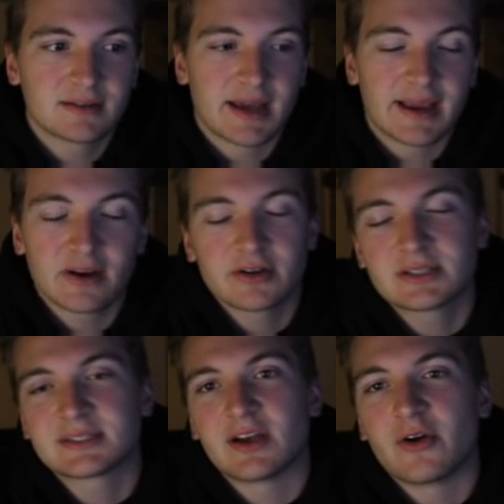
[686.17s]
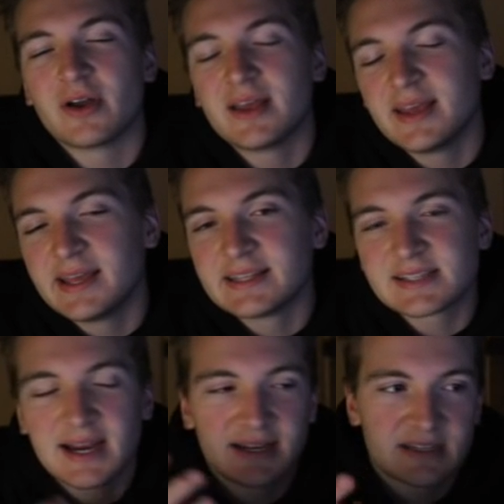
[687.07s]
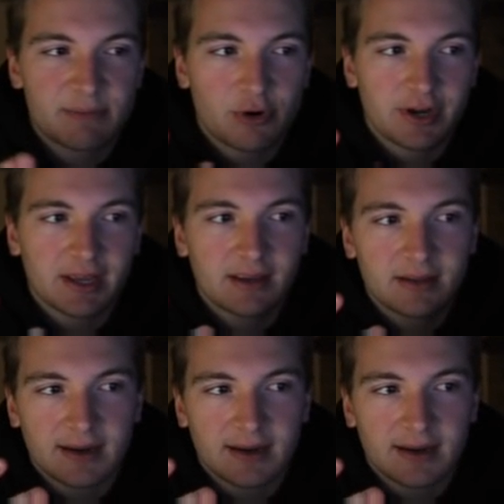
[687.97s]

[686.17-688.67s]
Tigers, so it's kind of disappointing.